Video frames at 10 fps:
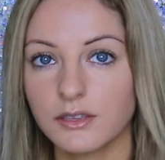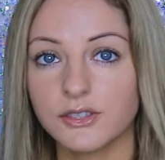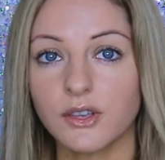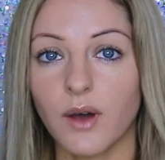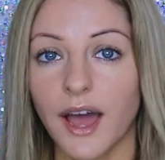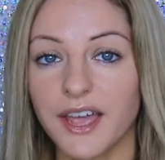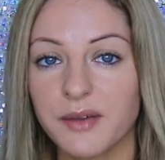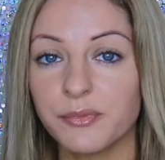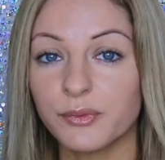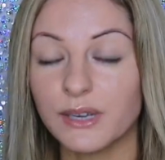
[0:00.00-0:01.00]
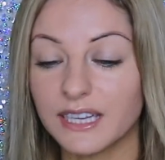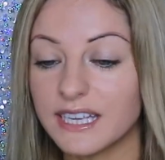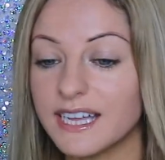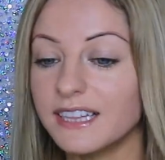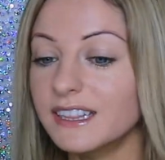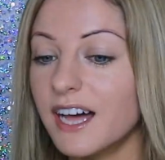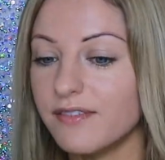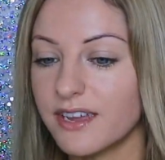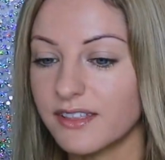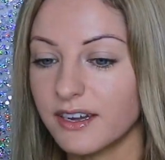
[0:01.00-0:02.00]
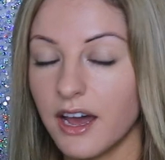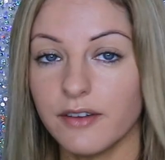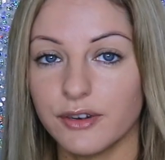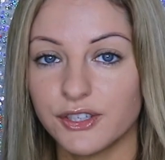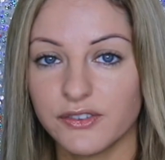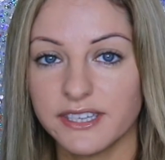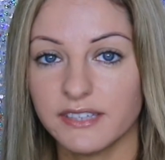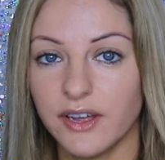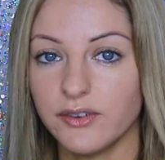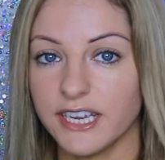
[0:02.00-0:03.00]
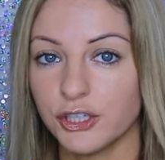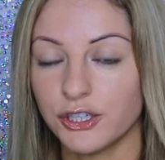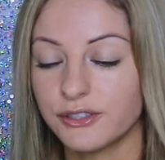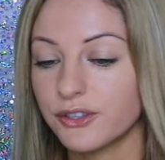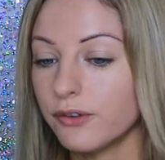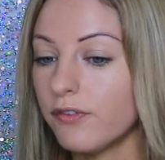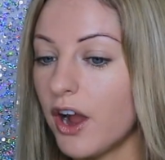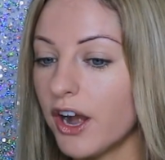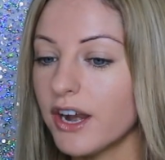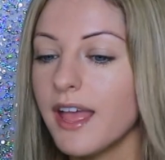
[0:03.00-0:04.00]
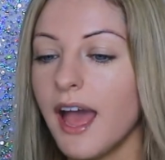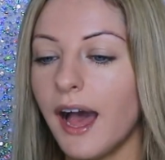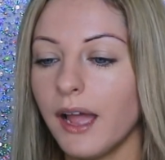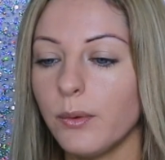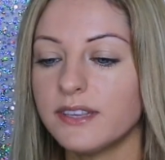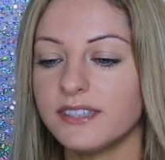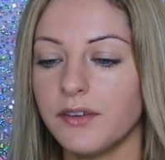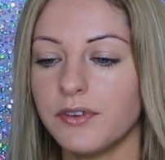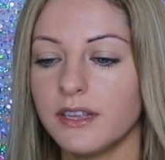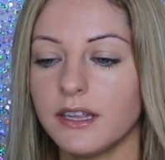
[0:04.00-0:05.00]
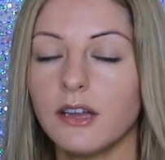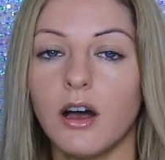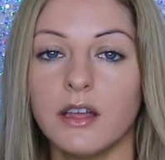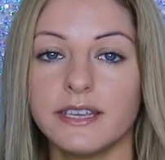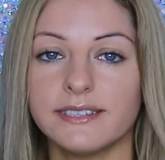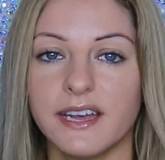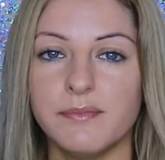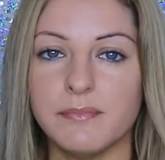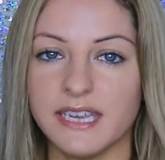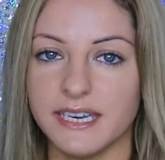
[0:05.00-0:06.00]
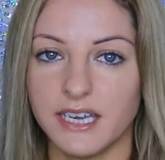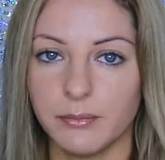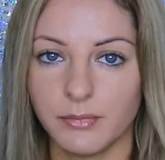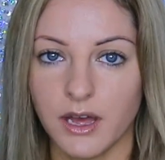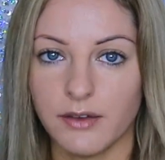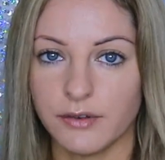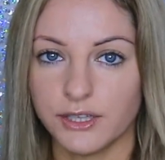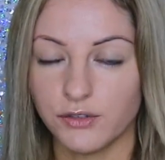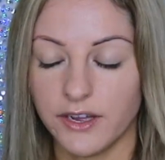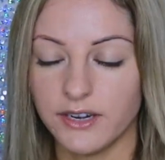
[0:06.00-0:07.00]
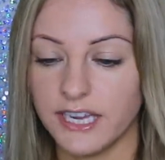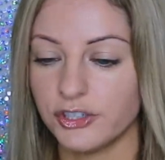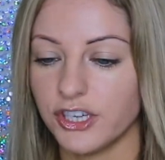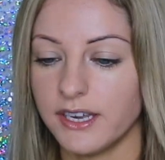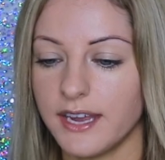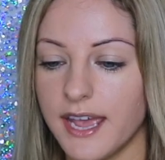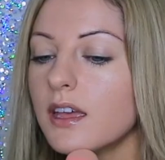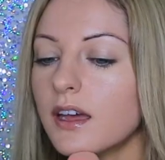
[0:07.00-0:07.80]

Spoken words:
So I am really loving the coverage of this foundation so far. I would definitely call this a medium coverage foundation.